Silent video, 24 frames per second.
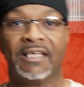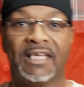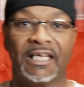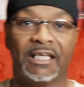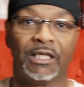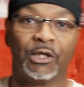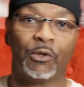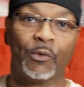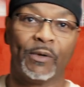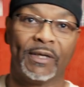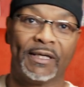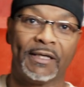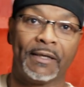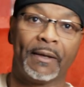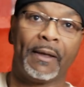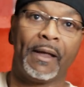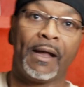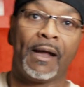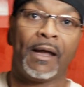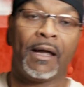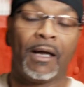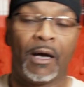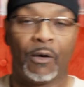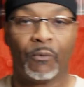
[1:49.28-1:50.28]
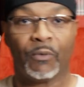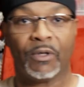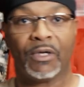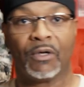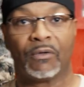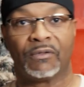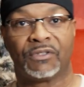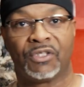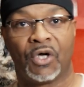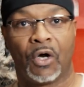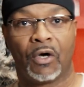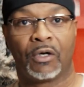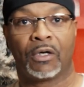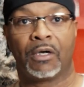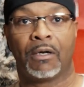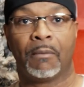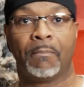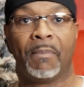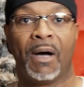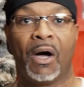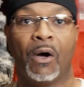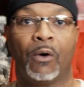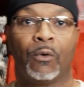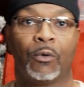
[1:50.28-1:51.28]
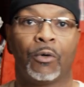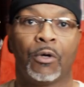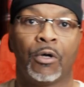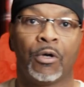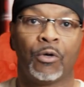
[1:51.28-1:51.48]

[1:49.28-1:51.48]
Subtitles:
nitty gritty and we're gonna talking about